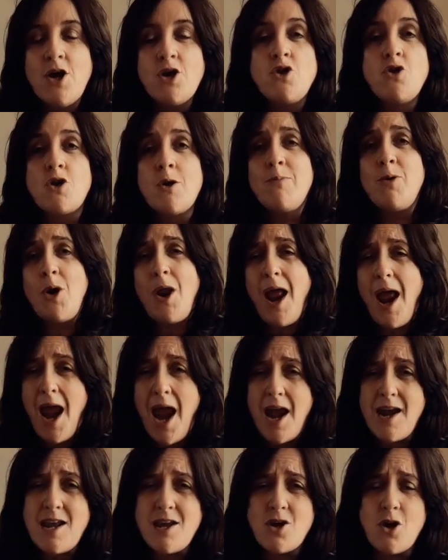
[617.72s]
You can put
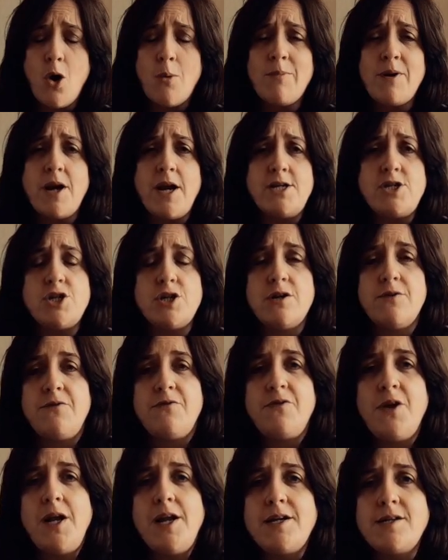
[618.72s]
any combination of
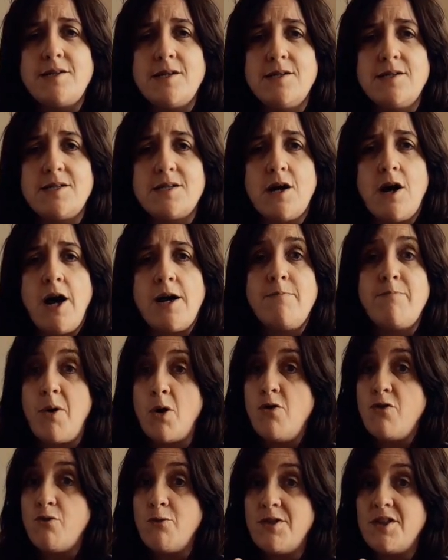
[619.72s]
fillings inside,
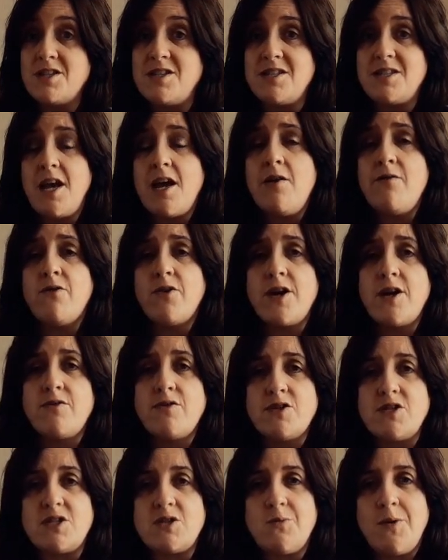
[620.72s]
both with the savoury
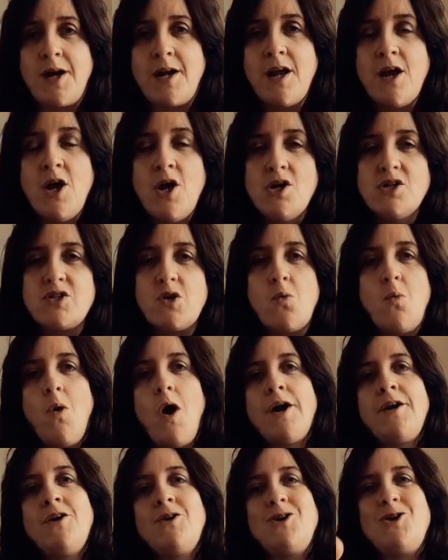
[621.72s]
and the sweet. So
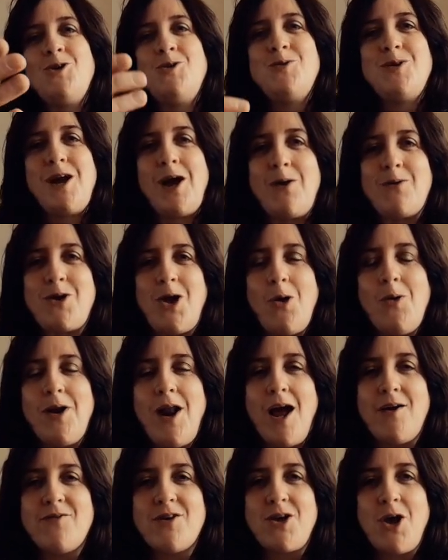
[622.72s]
why don't you now go
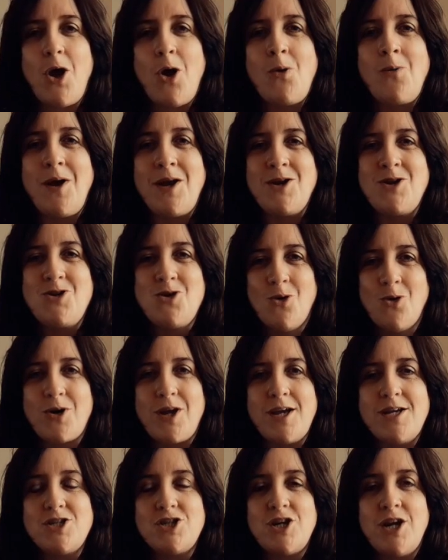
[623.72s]
and have a go in your
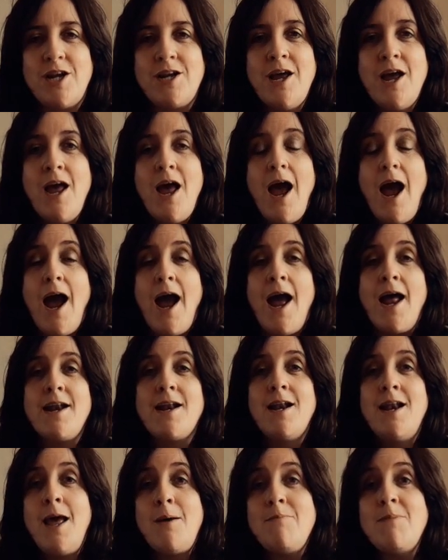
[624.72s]
kitchen
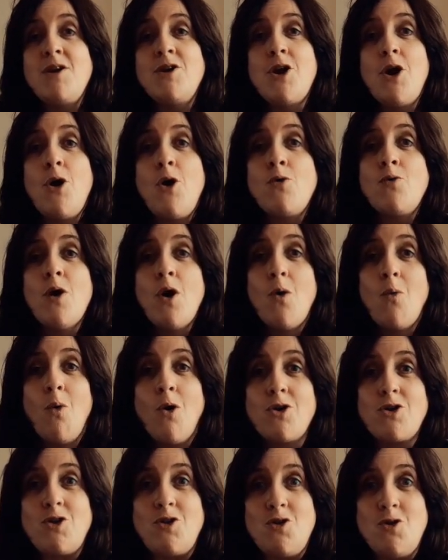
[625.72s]
and let me know
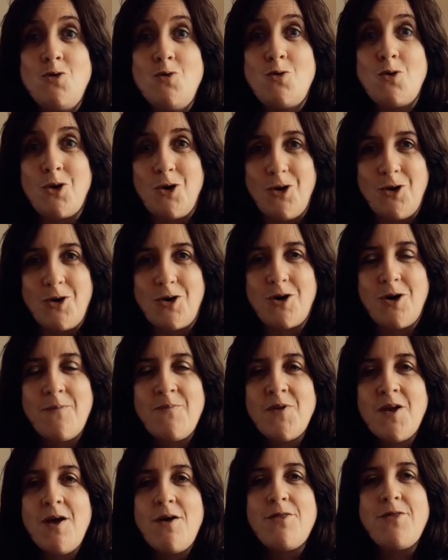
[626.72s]
what you cook.
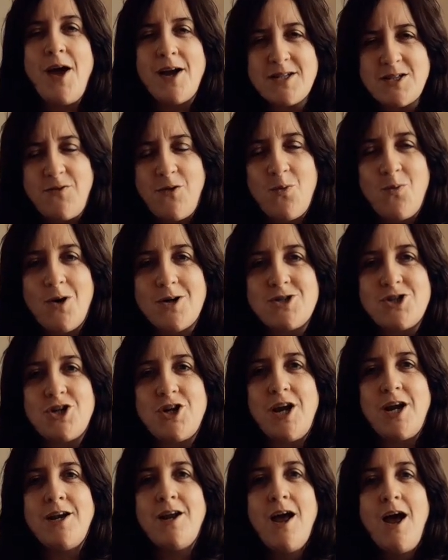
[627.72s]
Thanks for
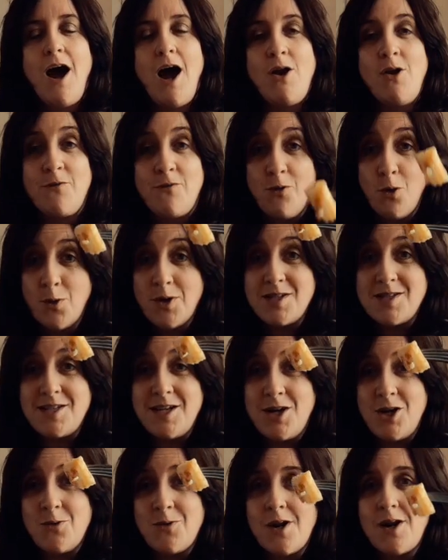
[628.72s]
watching. I look forward to
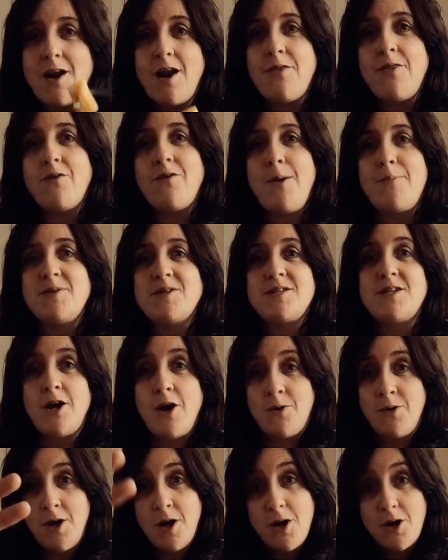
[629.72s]
seeing you in another
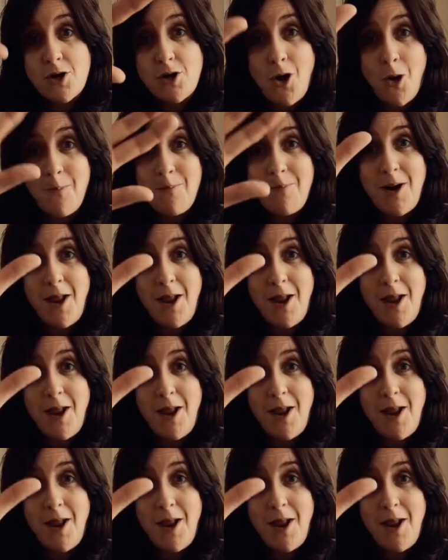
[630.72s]
episode. God